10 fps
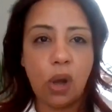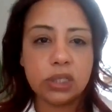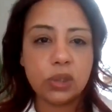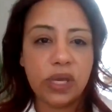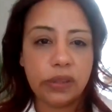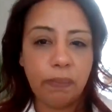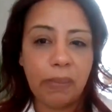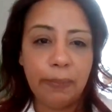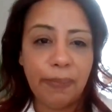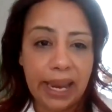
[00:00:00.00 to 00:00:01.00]
talked with
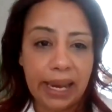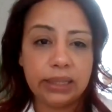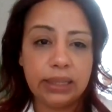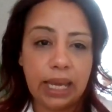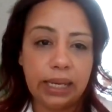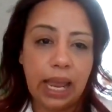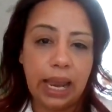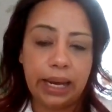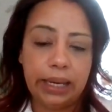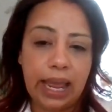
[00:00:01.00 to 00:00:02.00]
my bank that
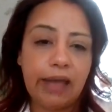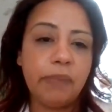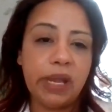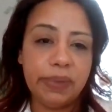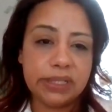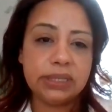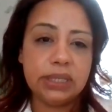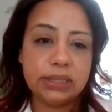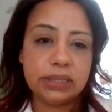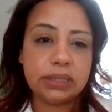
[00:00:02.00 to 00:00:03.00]
I have my
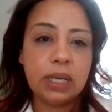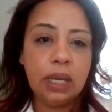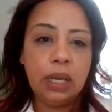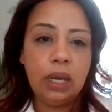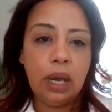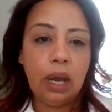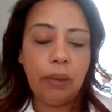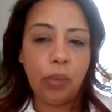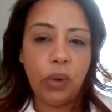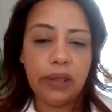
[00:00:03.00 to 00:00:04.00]
business
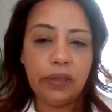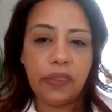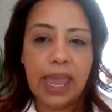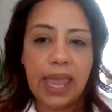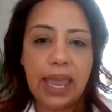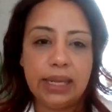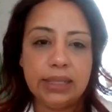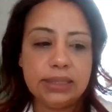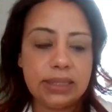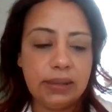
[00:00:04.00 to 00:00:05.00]
with, and